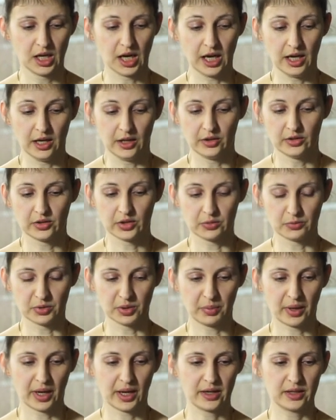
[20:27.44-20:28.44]
And
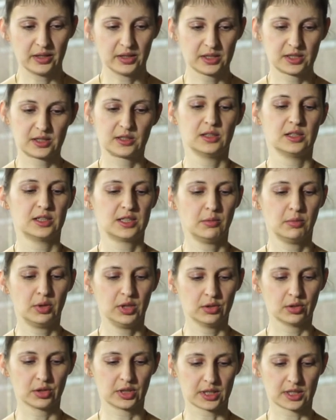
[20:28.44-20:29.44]
repair is simply
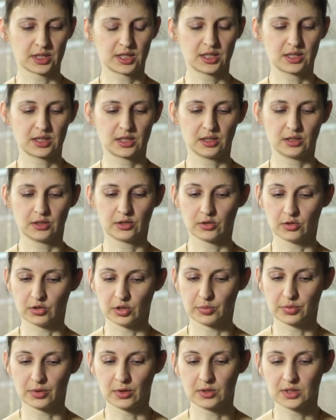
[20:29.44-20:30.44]
not existent on
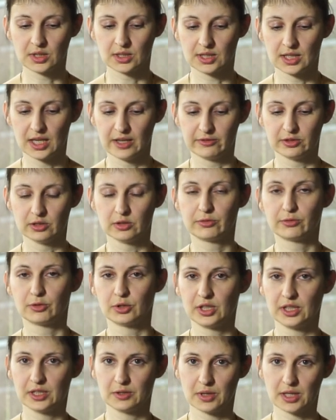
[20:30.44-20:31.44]
a process level for
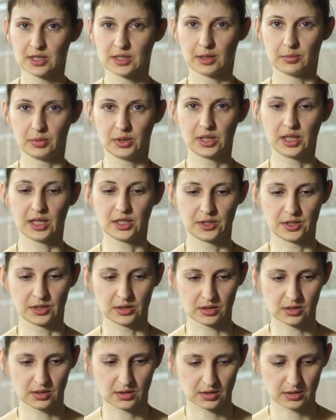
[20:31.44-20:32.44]
the addressed
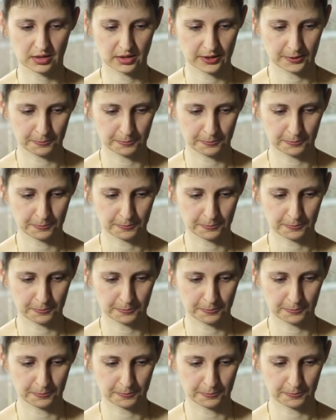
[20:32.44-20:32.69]
applications.